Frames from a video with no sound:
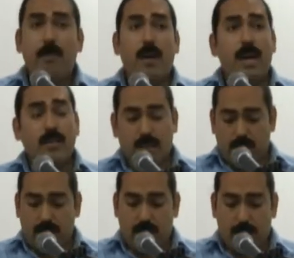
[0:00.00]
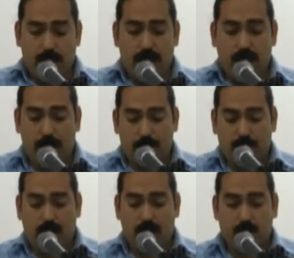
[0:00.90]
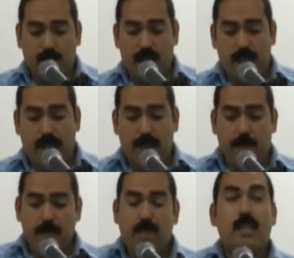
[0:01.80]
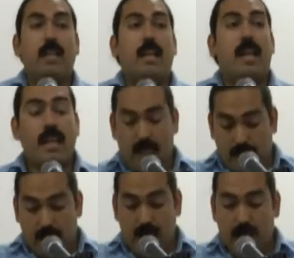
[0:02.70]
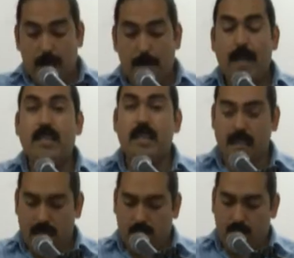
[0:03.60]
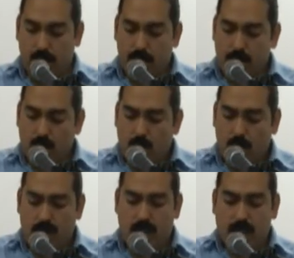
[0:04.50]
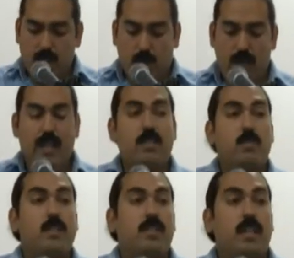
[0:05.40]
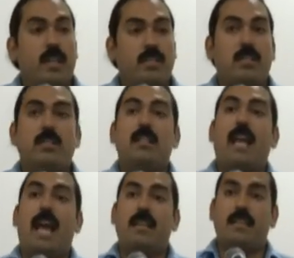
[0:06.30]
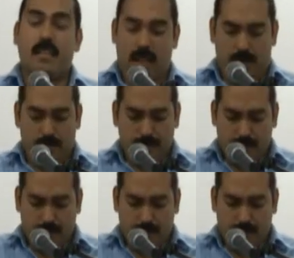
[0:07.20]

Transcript: Prior to this, the PRI presidential candidate, Enrique Peña Nieto, was set to win next week's elections, hands down.